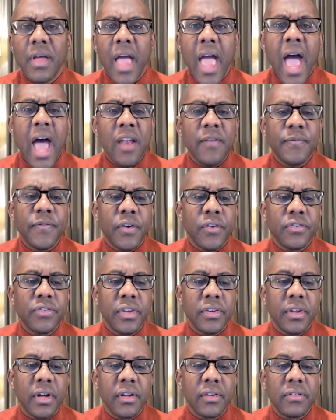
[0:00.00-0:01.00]
At first,
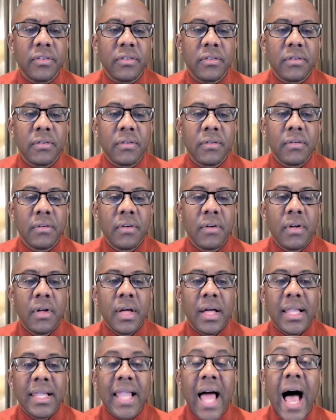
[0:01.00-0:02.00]
it does.
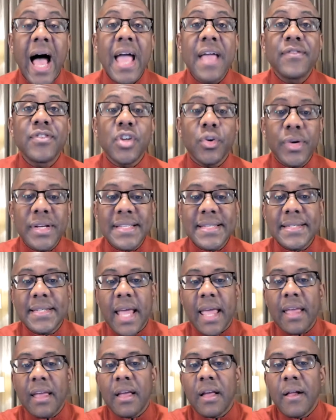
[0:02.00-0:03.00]
Lives are at
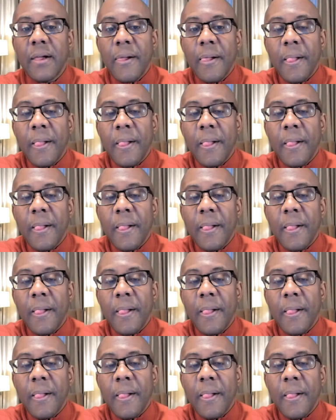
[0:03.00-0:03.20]
stake.